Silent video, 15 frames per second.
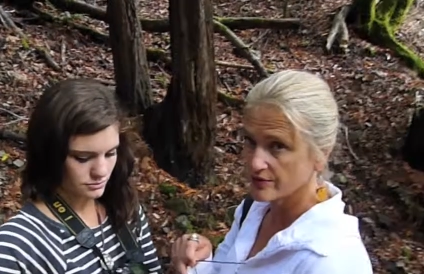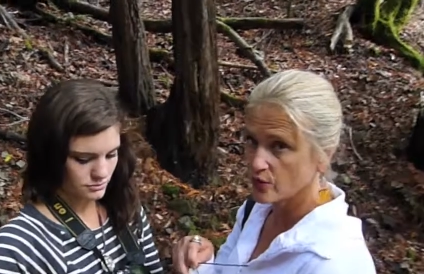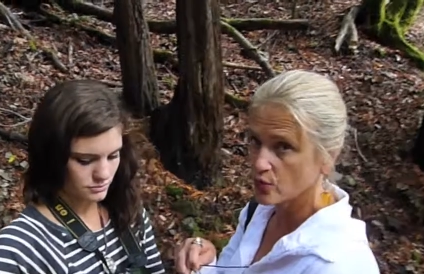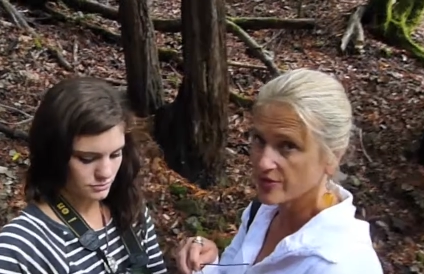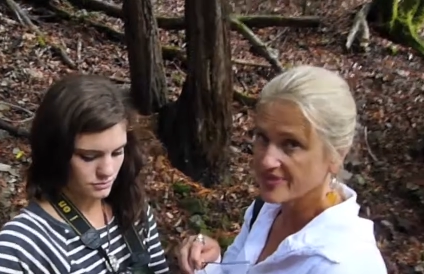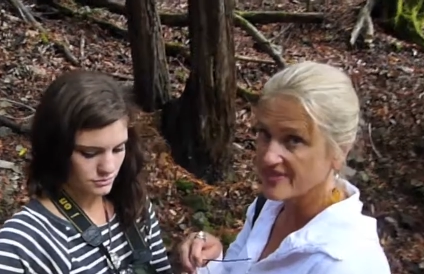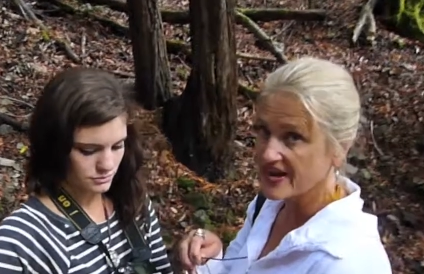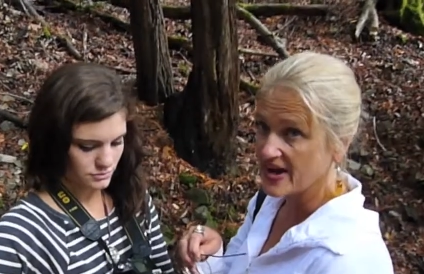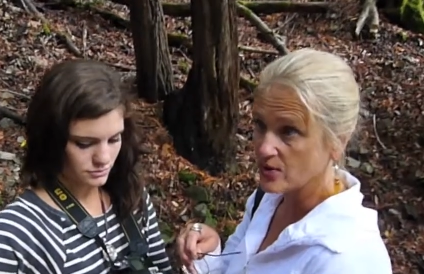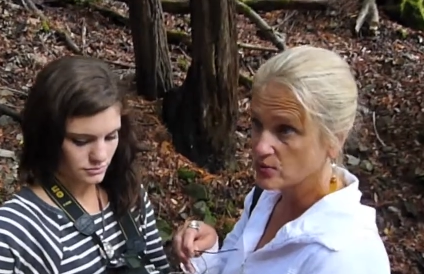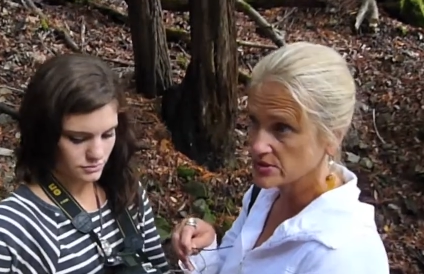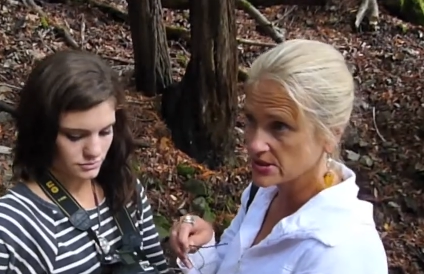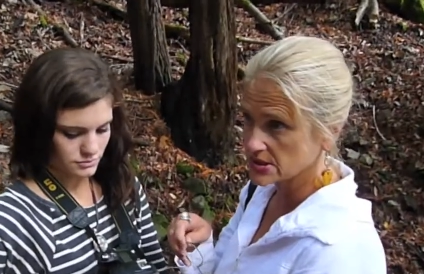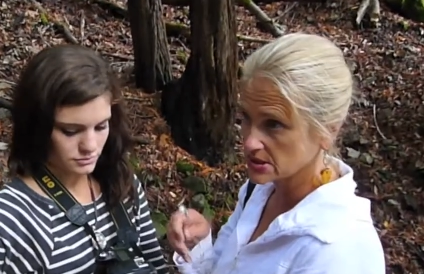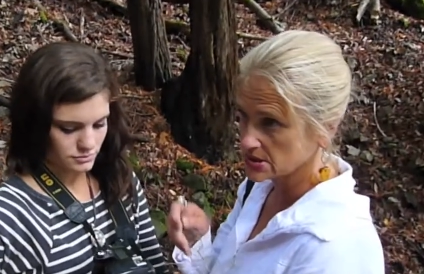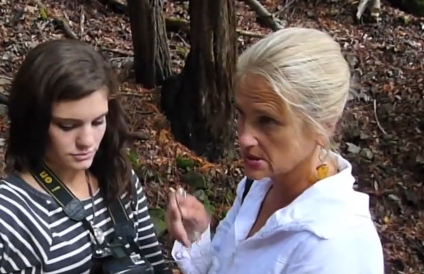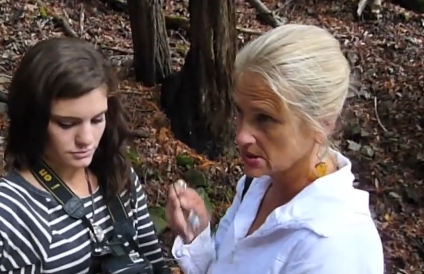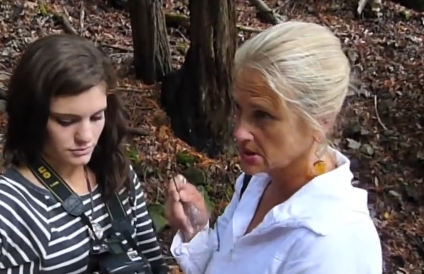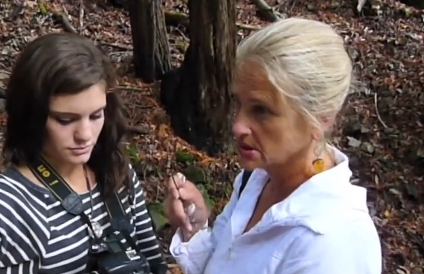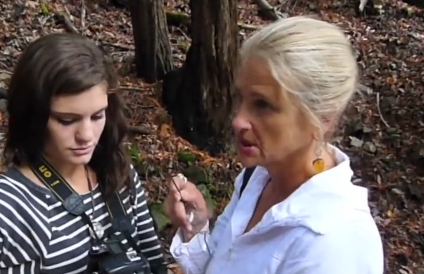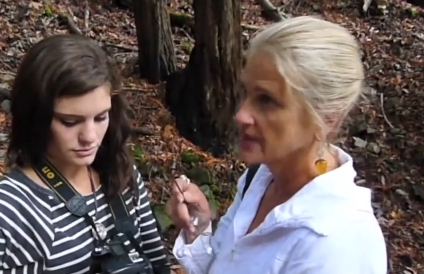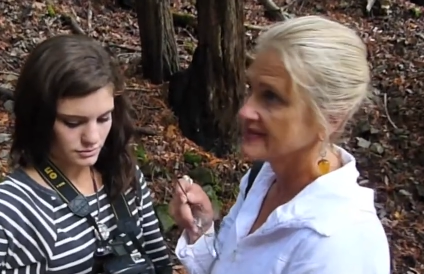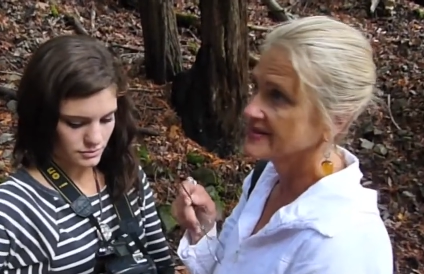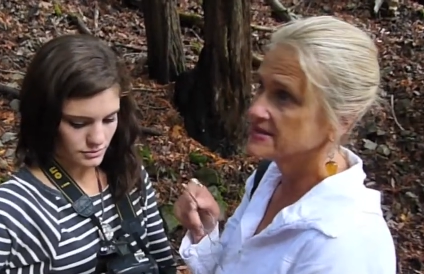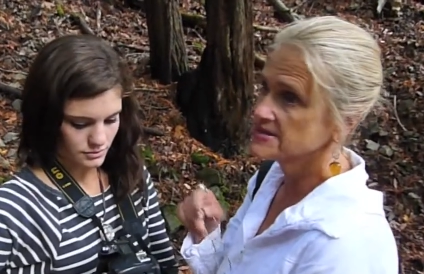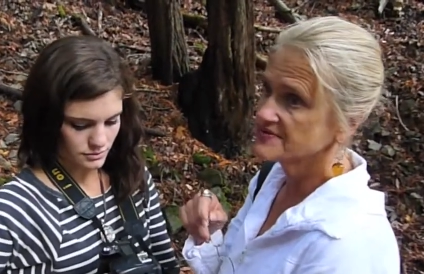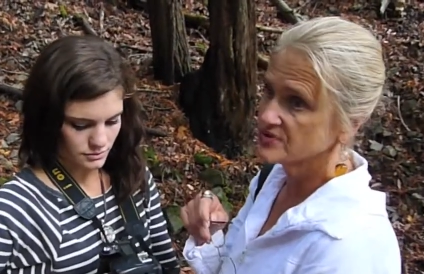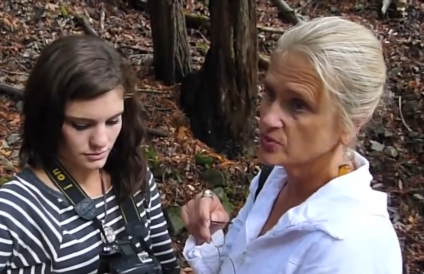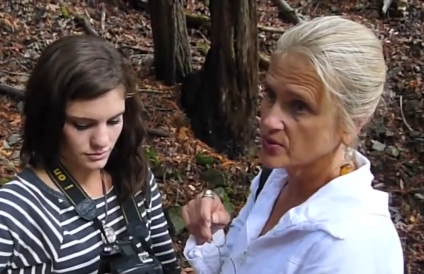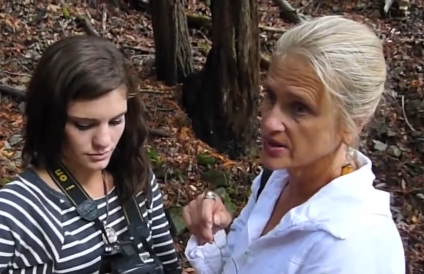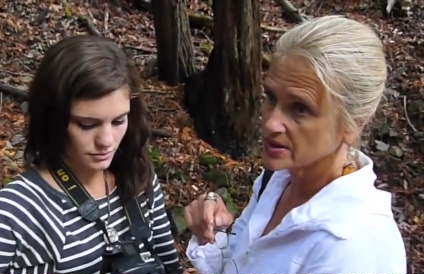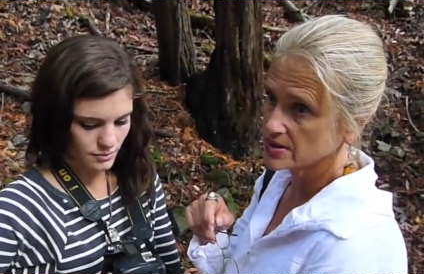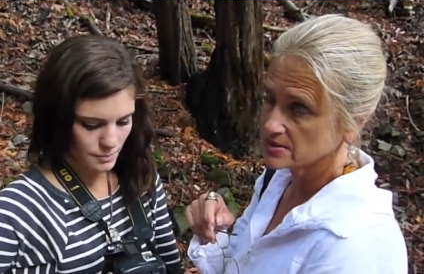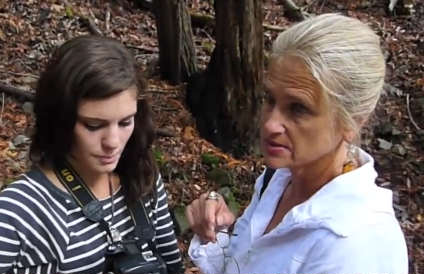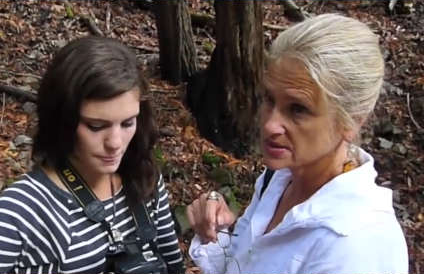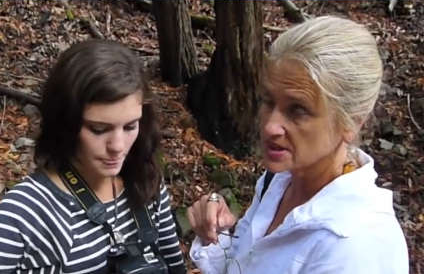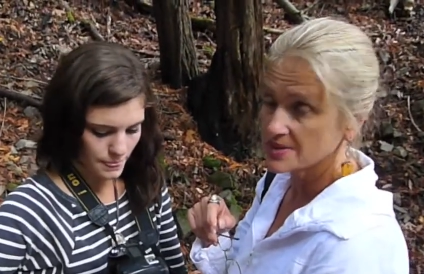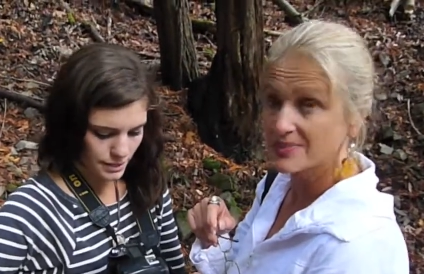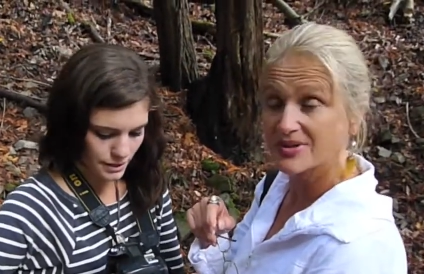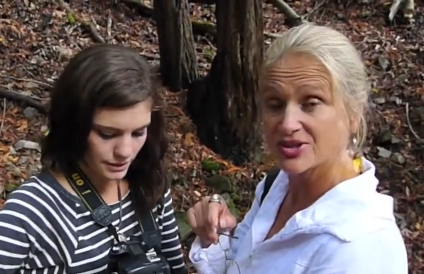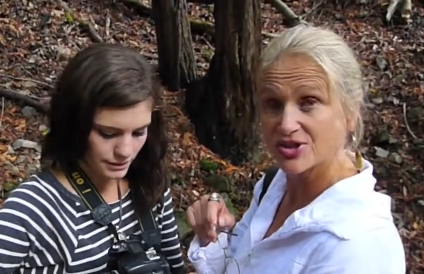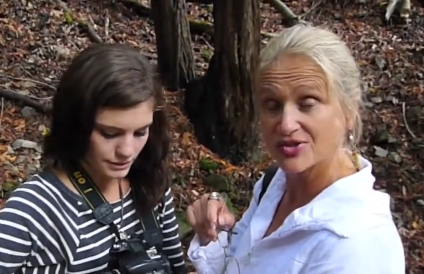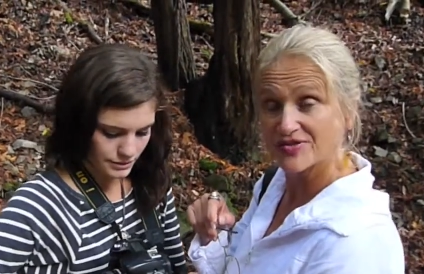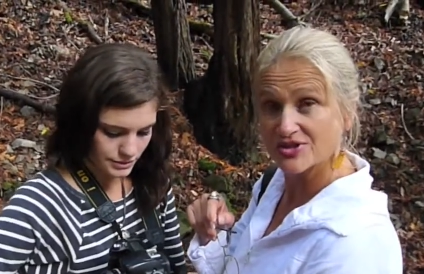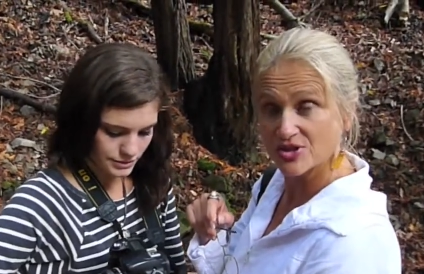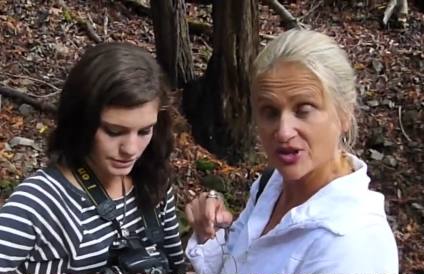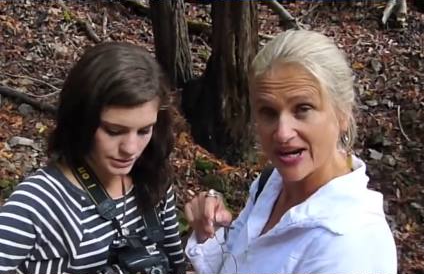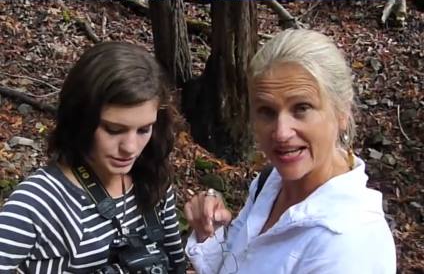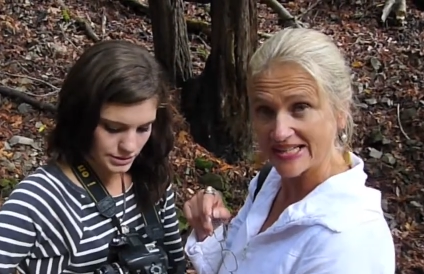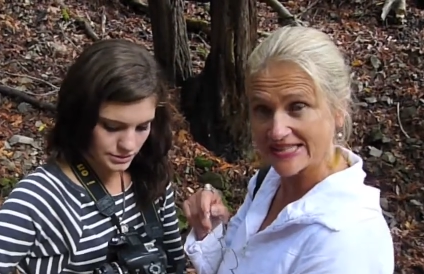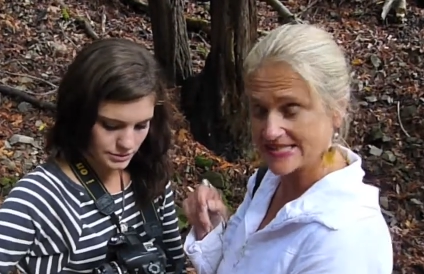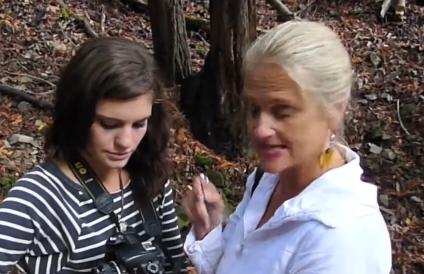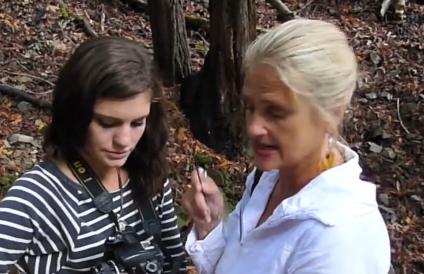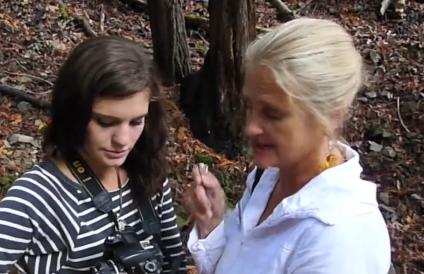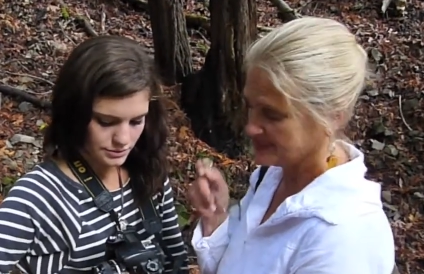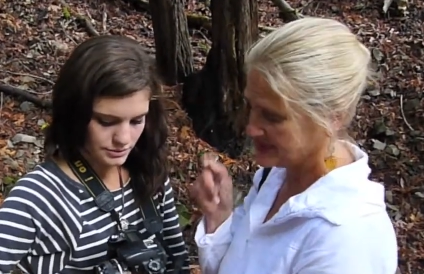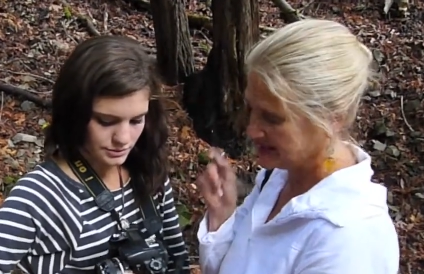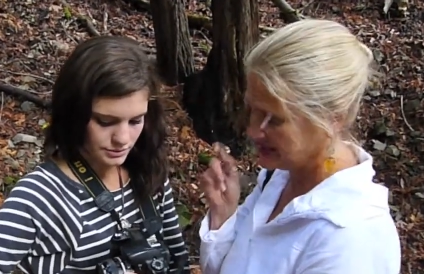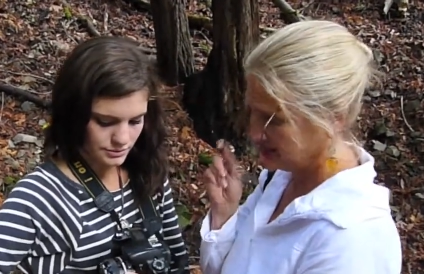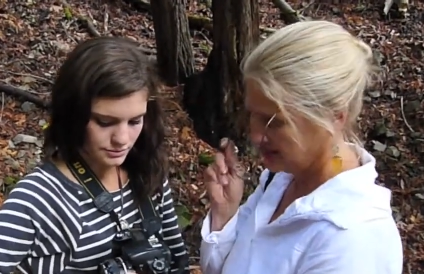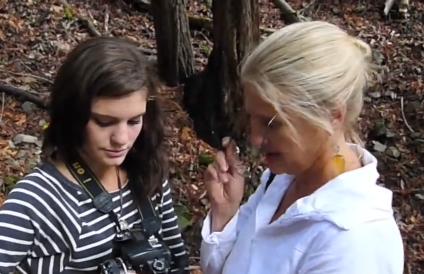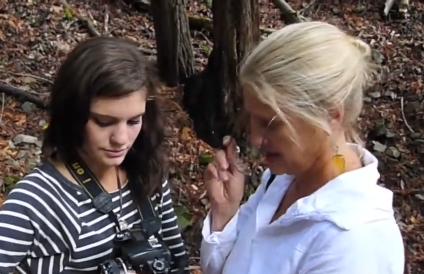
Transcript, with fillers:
Speaker 1: four thousand. That's if you want to take a picture of a train stopping.